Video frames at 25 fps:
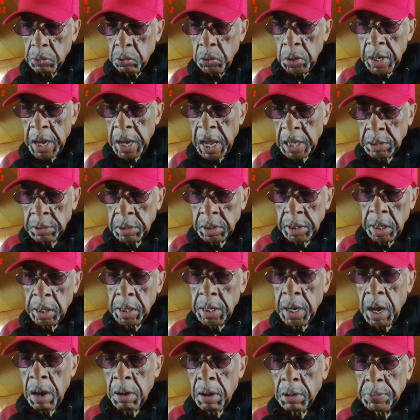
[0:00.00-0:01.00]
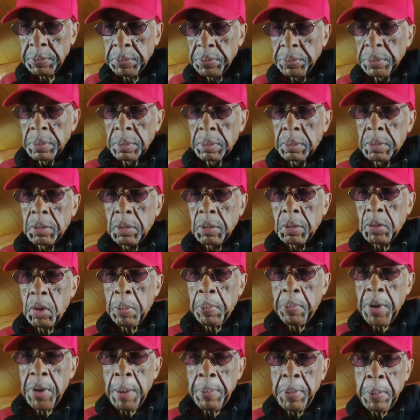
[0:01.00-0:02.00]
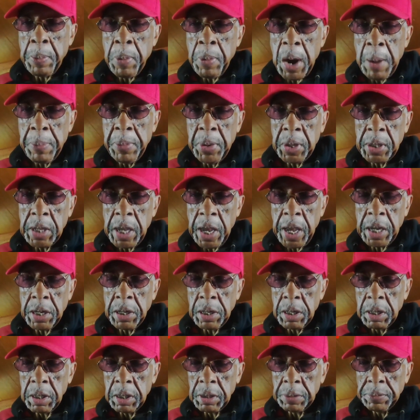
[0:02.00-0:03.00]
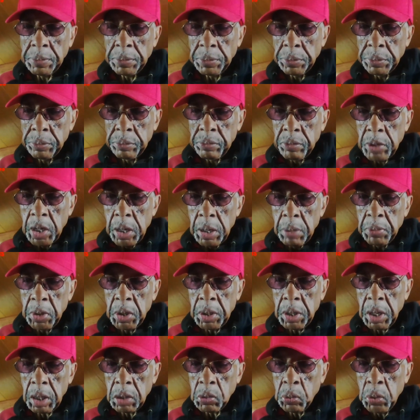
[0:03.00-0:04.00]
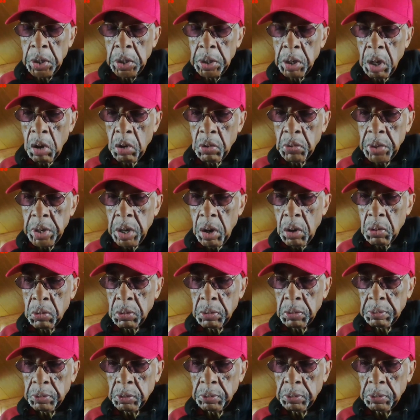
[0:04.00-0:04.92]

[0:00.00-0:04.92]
We're not setting out proper propaganda because we don't know.